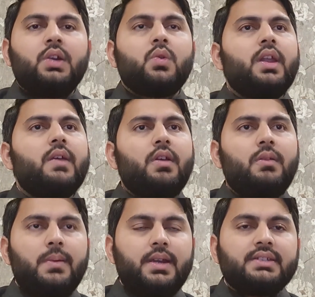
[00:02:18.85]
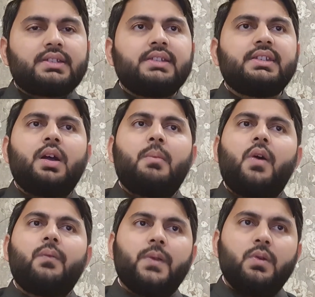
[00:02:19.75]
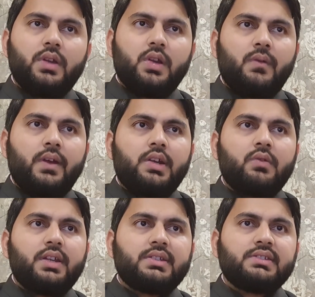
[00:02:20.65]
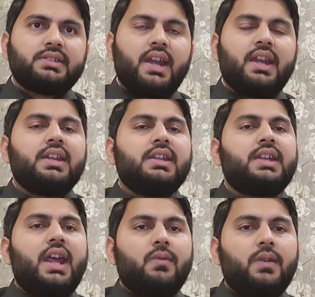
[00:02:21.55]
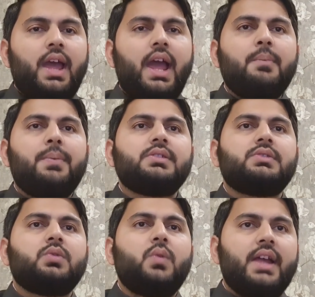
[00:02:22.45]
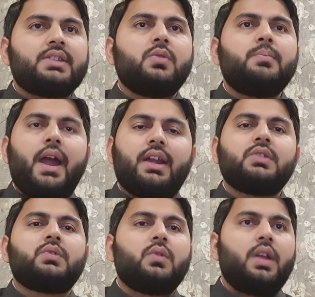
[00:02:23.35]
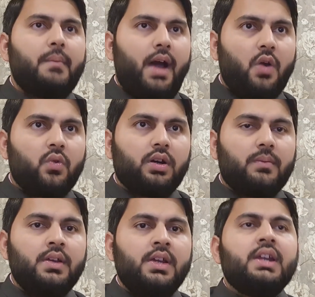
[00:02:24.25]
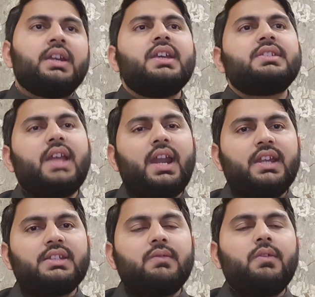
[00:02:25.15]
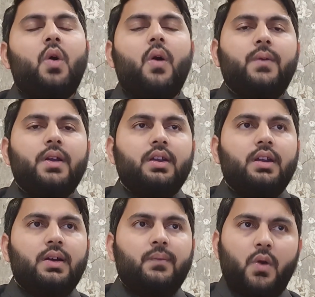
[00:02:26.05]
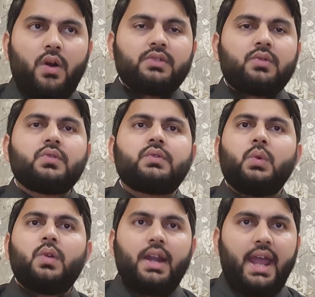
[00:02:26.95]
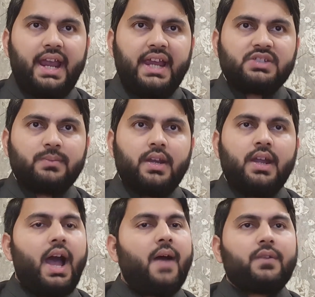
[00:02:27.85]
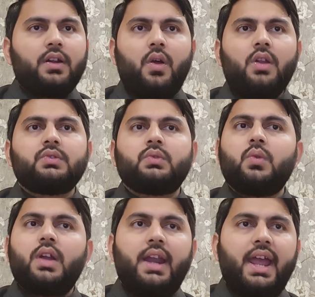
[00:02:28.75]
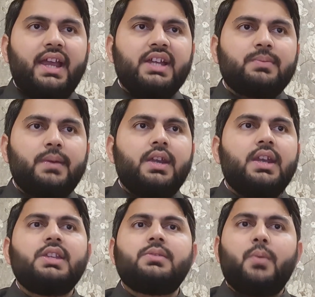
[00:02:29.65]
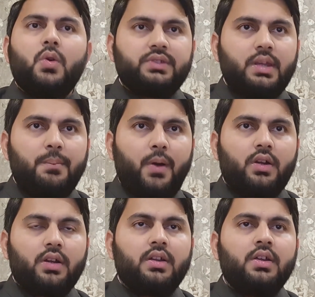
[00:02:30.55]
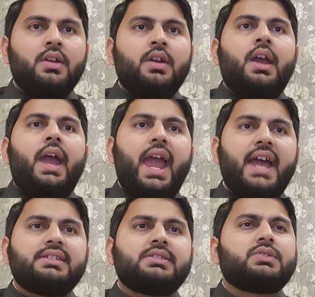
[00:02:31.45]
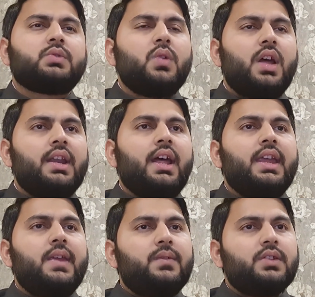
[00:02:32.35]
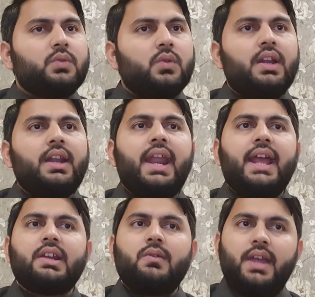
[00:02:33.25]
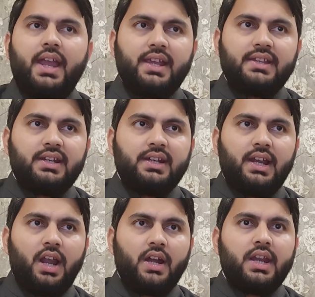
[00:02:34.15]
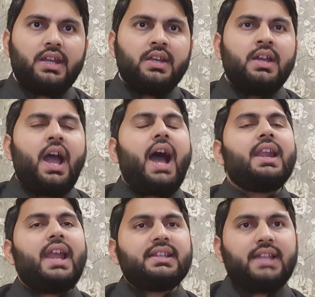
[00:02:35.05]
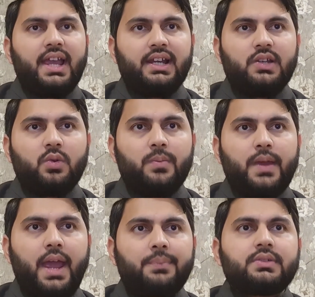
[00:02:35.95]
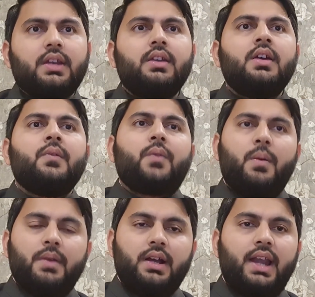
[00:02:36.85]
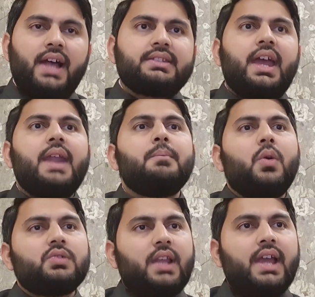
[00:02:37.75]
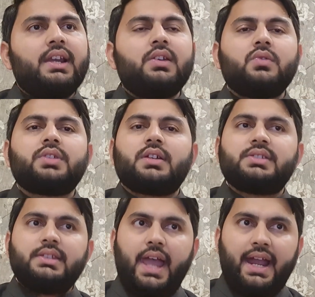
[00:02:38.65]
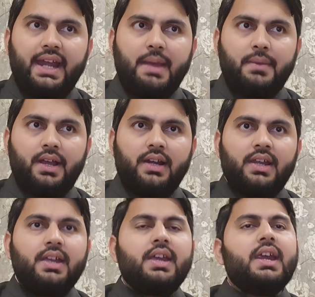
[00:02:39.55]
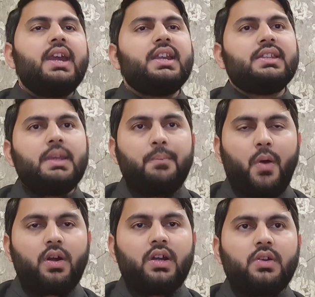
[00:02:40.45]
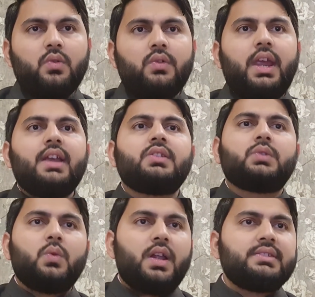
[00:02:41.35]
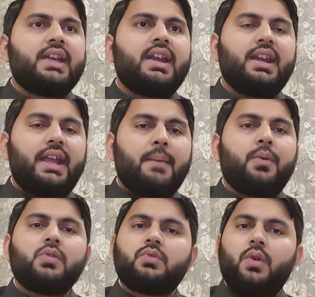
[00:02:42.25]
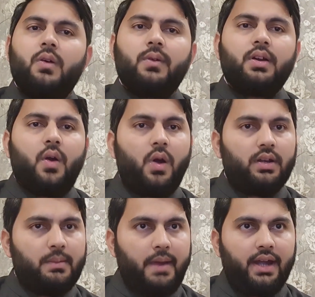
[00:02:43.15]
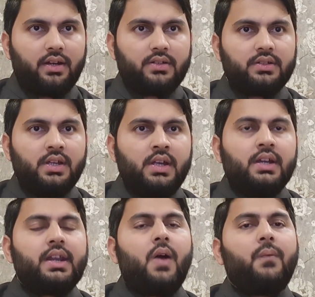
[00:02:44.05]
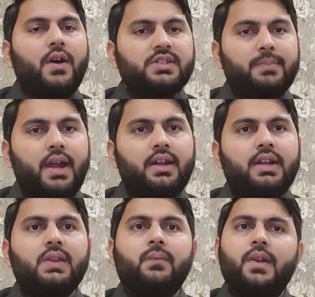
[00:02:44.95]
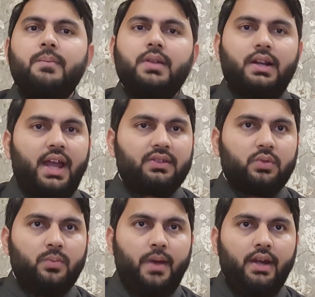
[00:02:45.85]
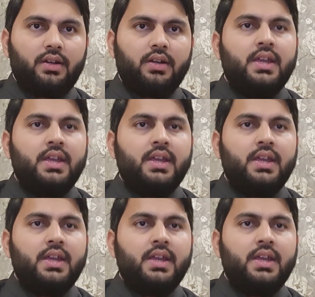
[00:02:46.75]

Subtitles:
Today we will be discussing about few innovative teaching strategies that will help us to achieve better student outcome. This strategy will often focus on student engagement. After all, student engagement is most important. As if the students are actively engaged in their learning, are less likely to be absent from the class and most likely to succeed academically. It is important to take student-centric approach to all the matters. Now, first matter is flip the classroom matter.